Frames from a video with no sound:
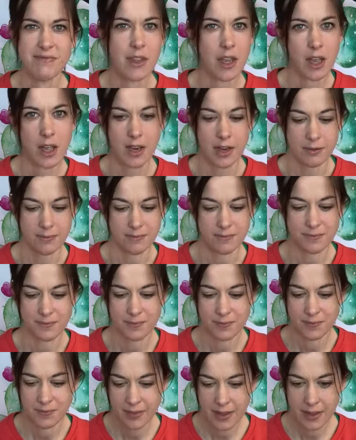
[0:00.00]
I know.
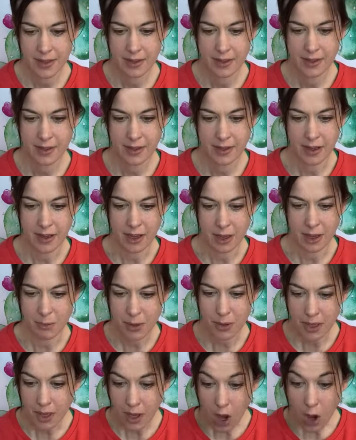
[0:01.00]
I hope.
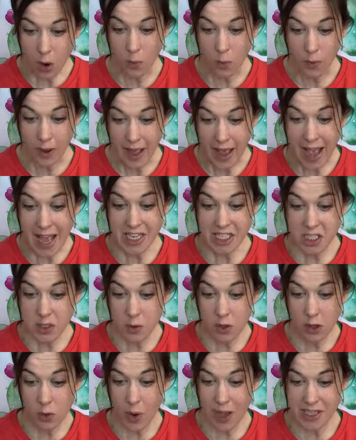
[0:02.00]
Oh,
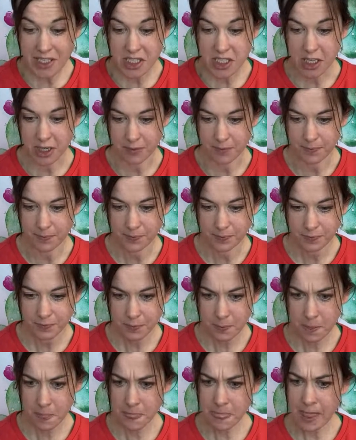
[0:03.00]
actual question
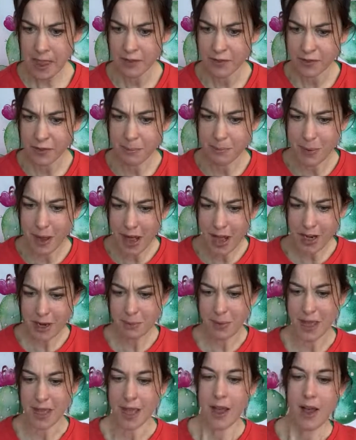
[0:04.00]
from
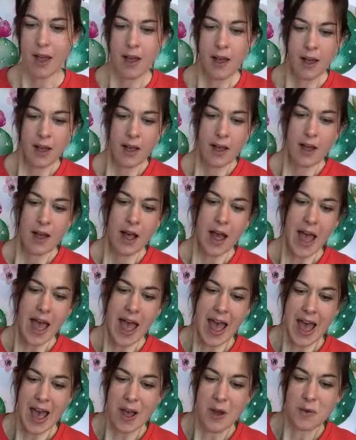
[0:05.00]
Barnaby.
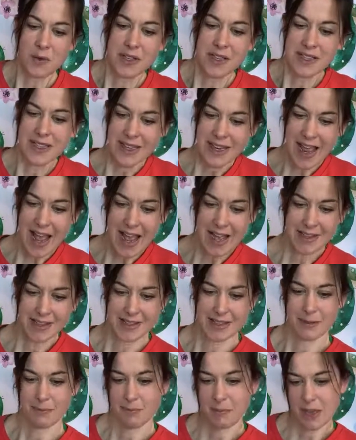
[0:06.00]
How does an
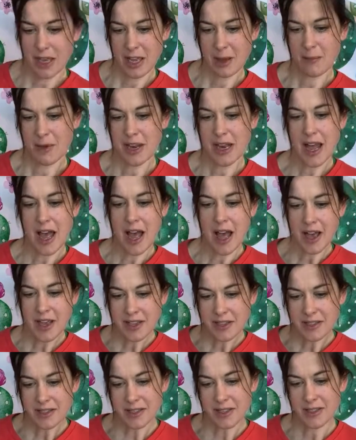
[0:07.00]
atom become an
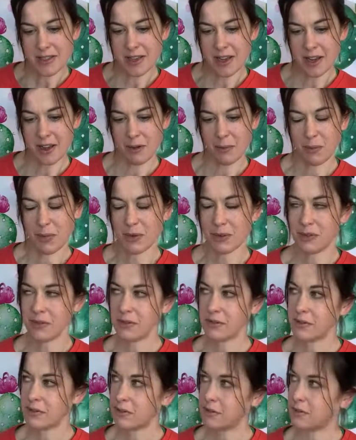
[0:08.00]
isotope?
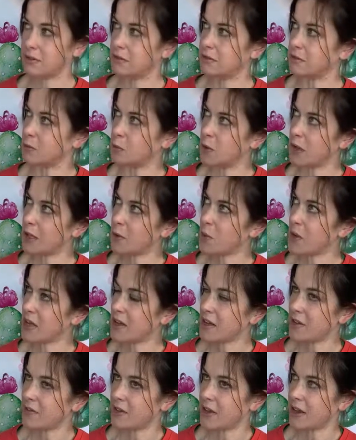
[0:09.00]
Oh, will we
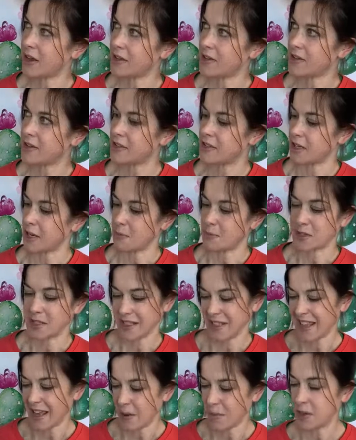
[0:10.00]
cover isotopes?
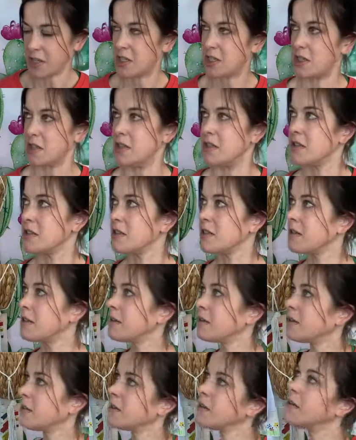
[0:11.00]
Yeah, we should.
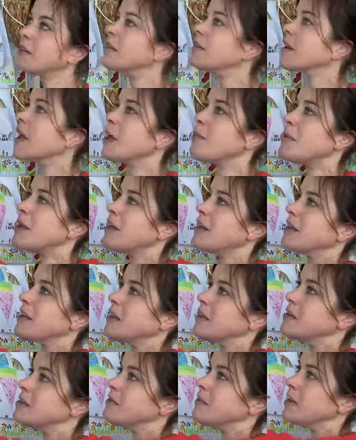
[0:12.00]
I'll make a
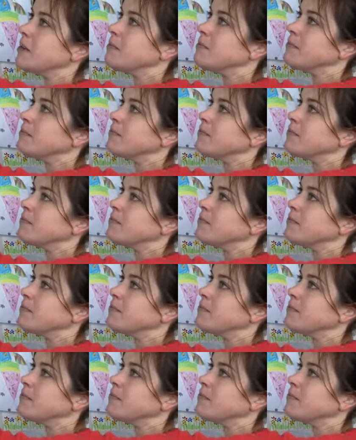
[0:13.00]
note of it.